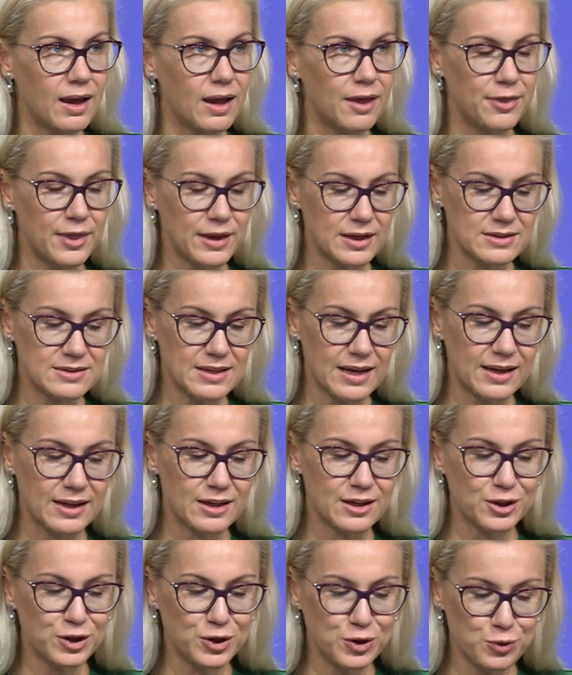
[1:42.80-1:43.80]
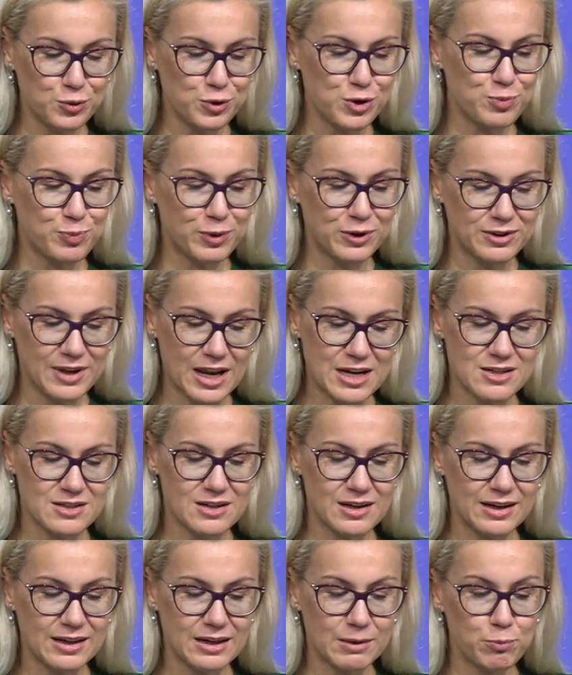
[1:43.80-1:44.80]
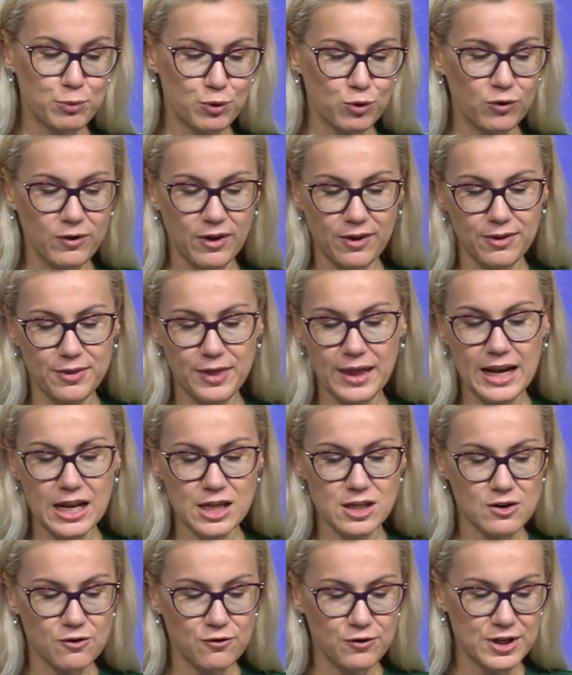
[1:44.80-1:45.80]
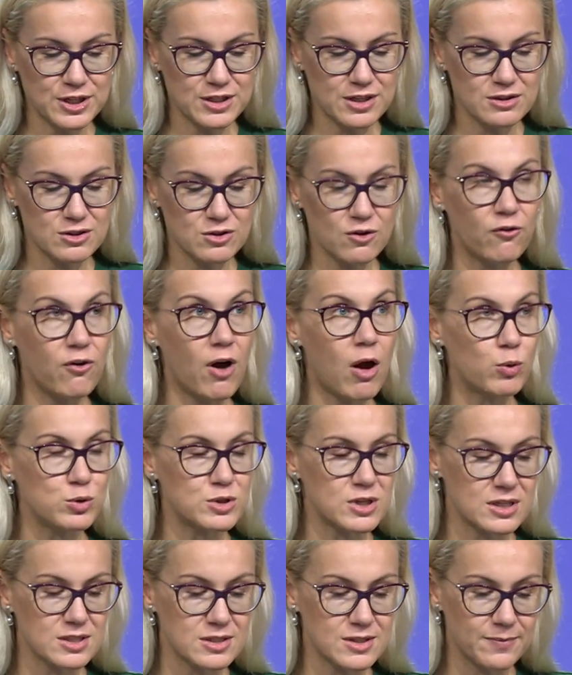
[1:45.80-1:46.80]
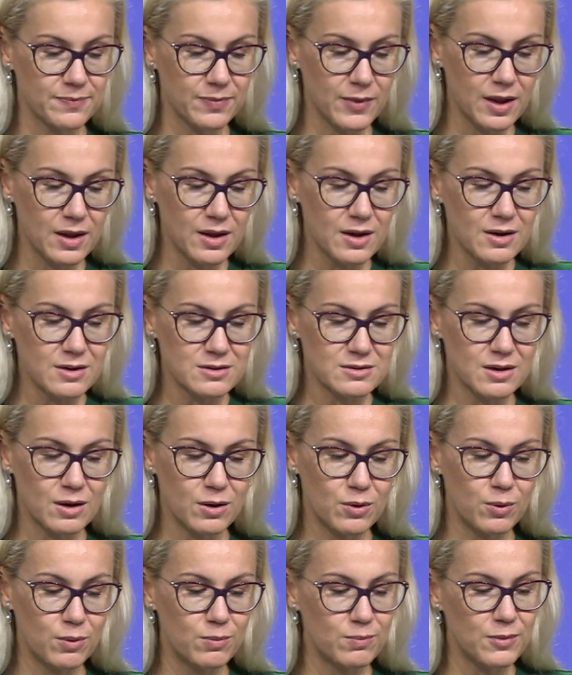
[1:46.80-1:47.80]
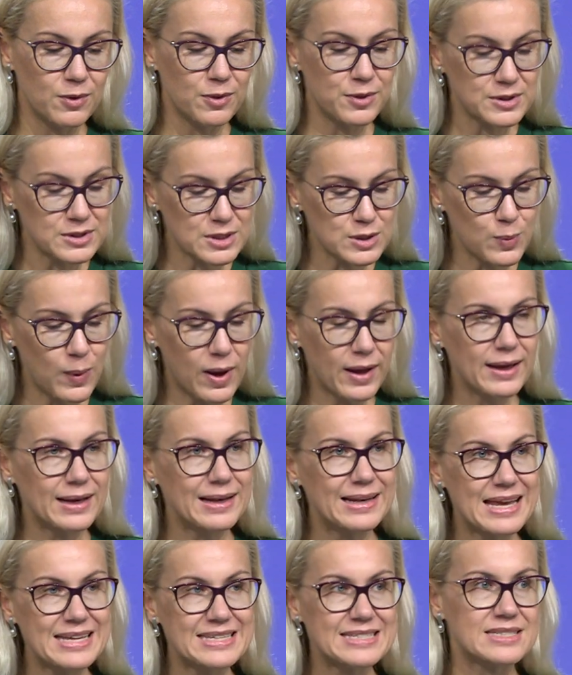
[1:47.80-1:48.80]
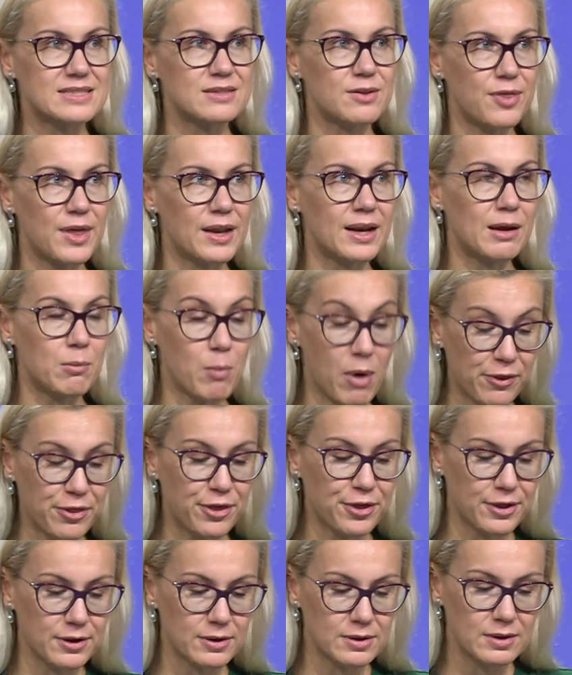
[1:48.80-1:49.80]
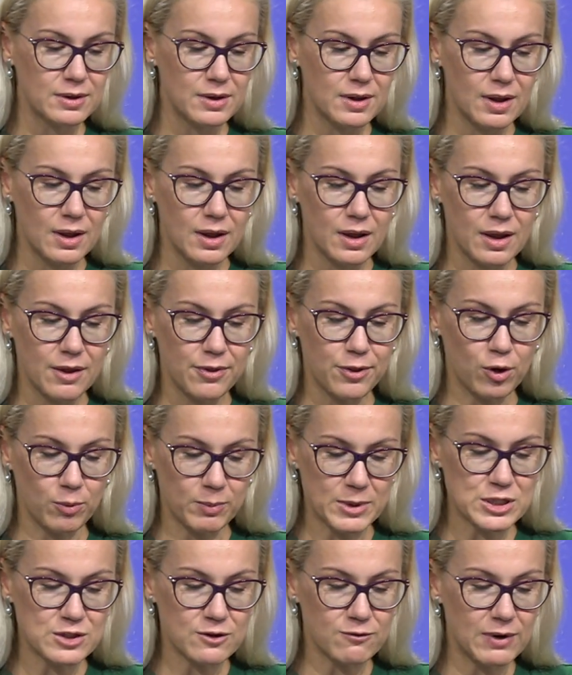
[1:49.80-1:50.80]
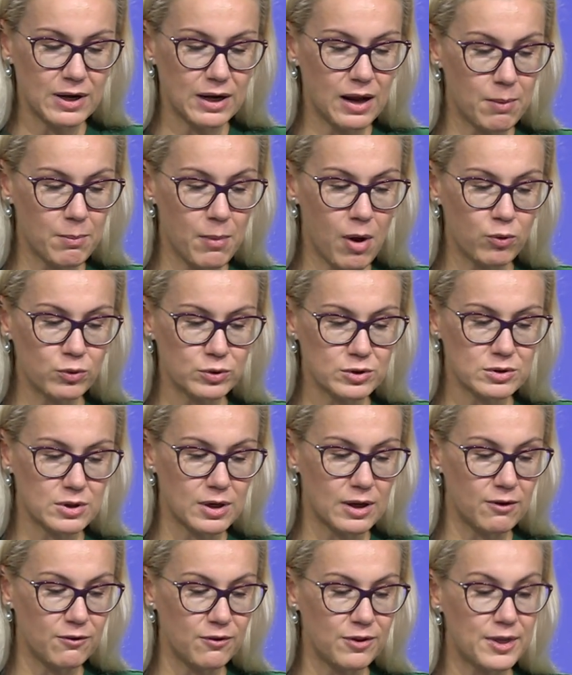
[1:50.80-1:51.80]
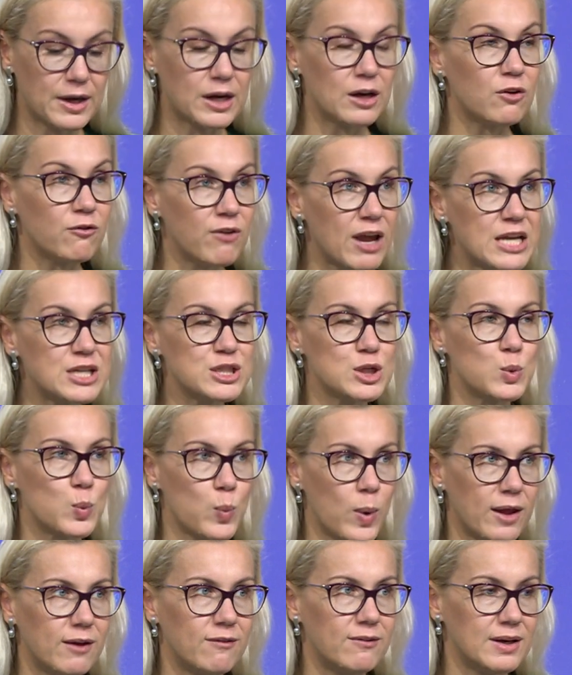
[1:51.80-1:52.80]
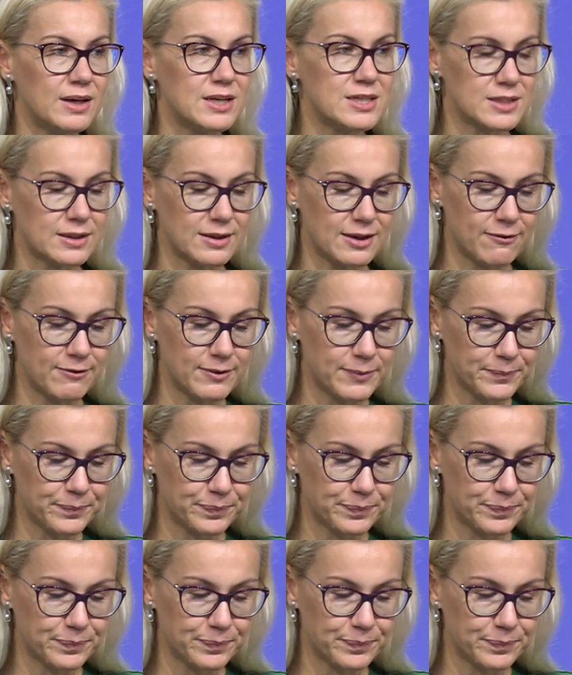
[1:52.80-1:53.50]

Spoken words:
and there is a huge potential in improving the energy efficiency of houses. So this is why in less than a month, the Commission will come out with a renovation wave initiative.